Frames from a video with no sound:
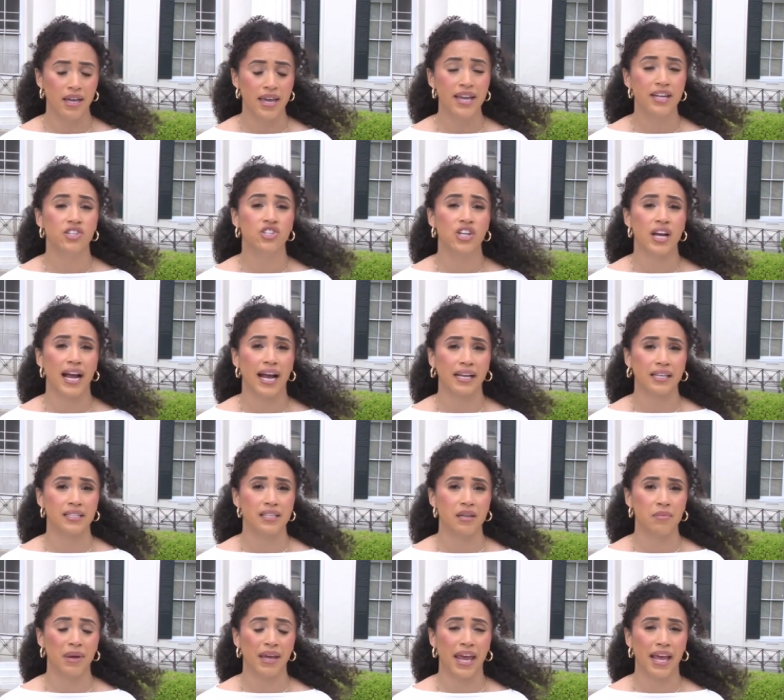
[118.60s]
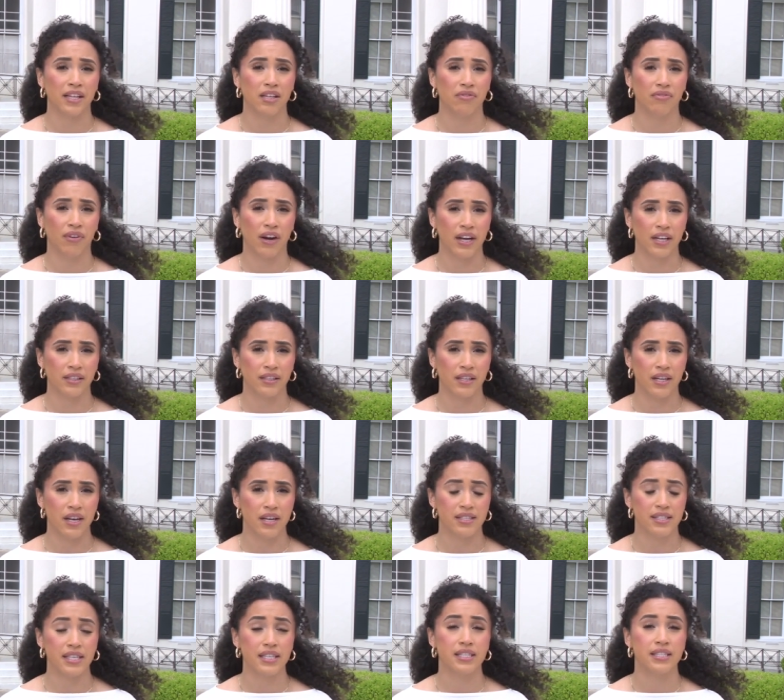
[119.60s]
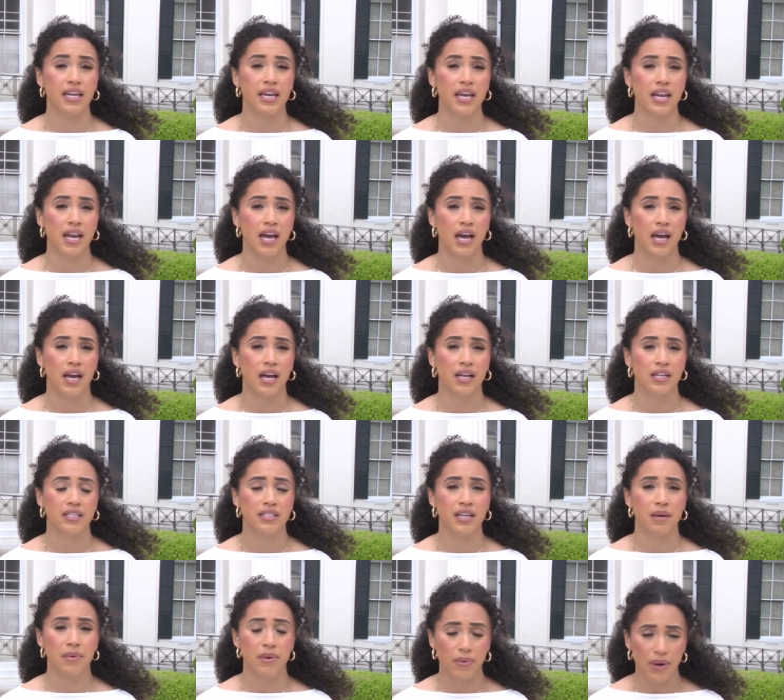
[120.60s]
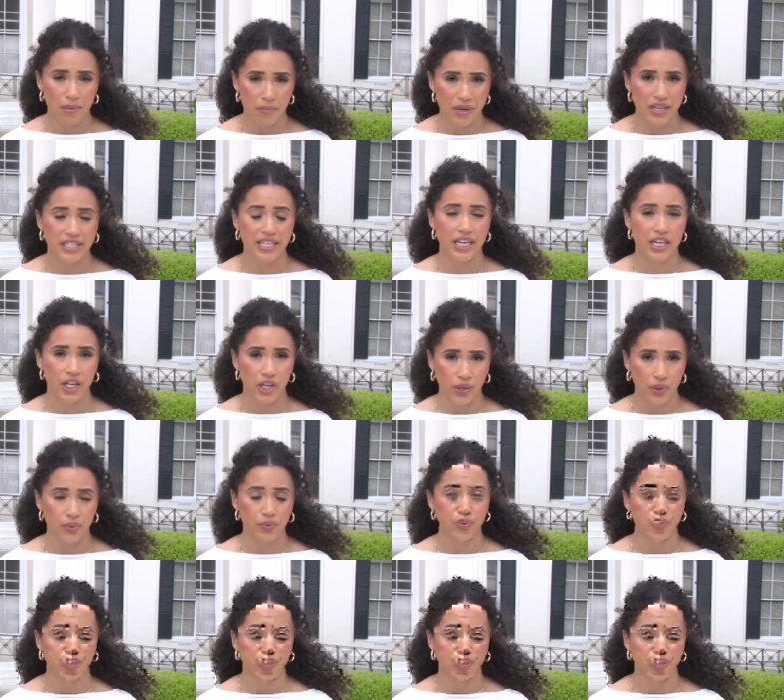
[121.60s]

In Jackson, Michaela Franklin, 16 WAPT News.